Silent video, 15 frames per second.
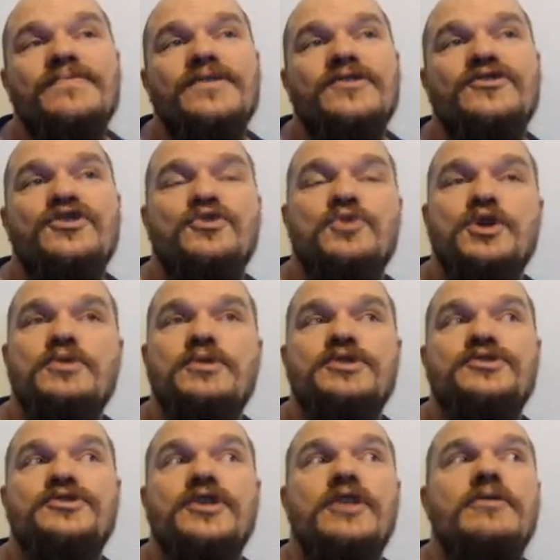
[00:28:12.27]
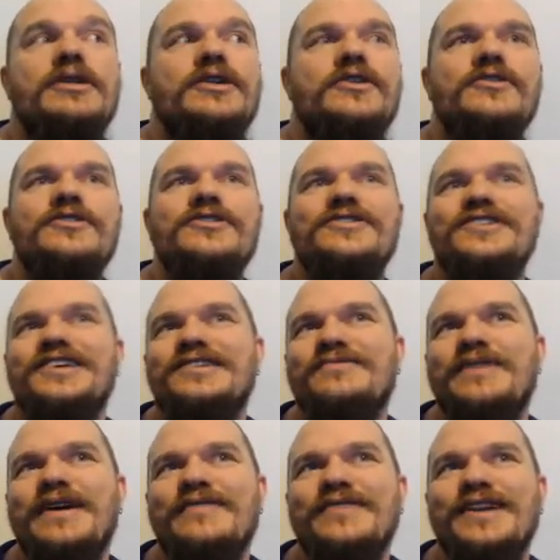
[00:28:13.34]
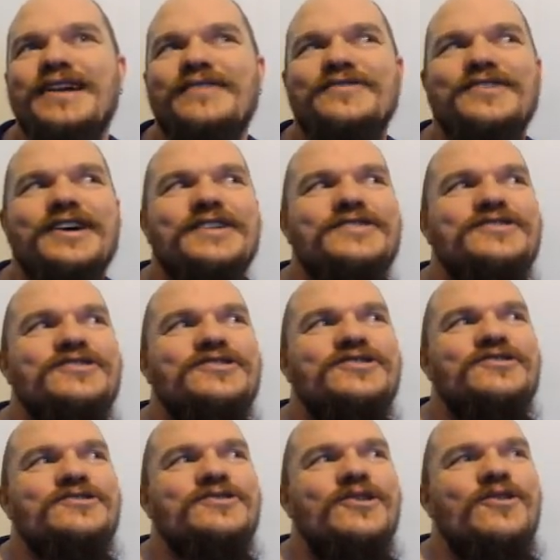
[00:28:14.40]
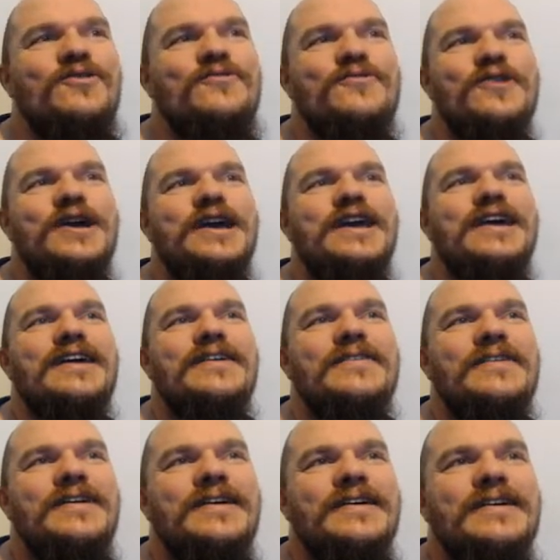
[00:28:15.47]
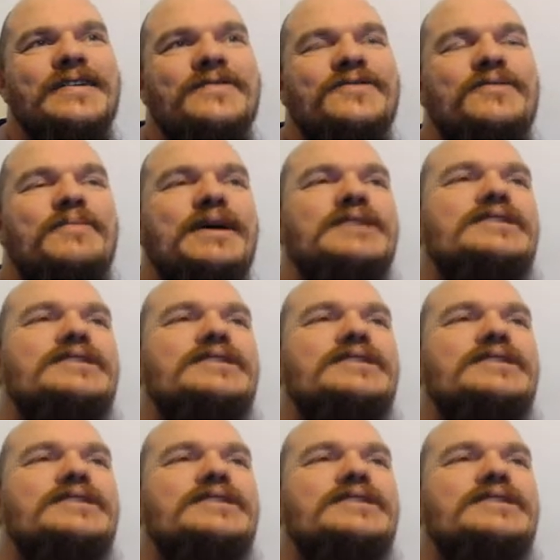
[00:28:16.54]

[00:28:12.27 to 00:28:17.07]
So what do we choose? Oh well the good news is we have enough science to choose all three. So basic